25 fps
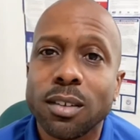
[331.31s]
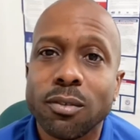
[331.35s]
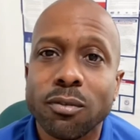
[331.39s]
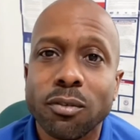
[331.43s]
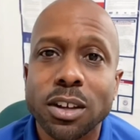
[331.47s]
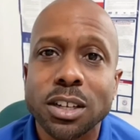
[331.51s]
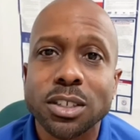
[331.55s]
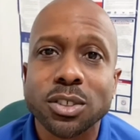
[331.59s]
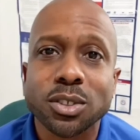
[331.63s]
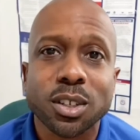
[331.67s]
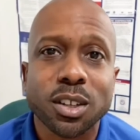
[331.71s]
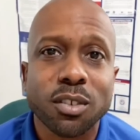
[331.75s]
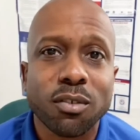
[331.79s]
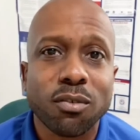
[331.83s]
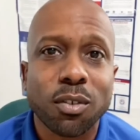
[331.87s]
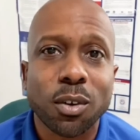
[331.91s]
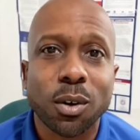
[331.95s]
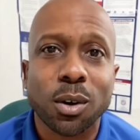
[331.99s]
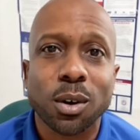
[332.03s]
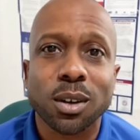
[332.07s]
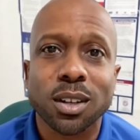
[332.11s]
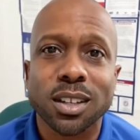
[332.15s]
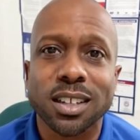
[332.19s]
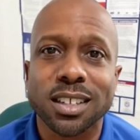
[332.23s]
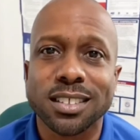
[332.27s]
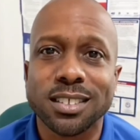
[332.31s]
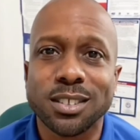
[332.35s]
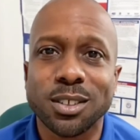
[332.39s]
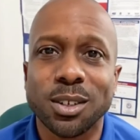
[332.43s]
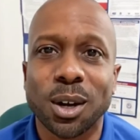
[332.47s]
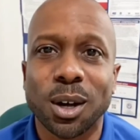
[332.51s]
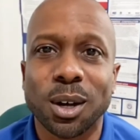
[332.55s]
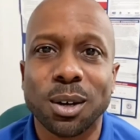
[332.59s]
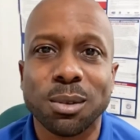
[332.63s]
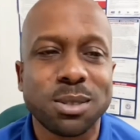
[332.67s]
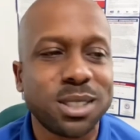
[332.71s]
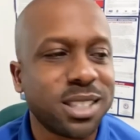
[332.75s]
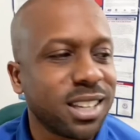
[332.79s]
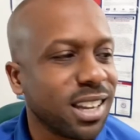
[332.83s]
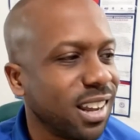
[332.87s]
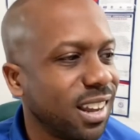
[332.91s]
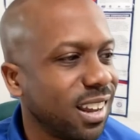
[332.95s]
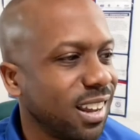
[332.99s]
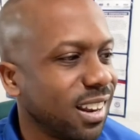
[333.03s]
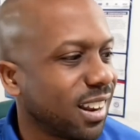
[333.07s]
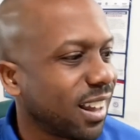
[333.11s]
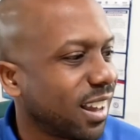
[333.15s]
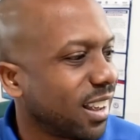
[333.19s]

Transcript: eventually fall in. You know what I'm saying?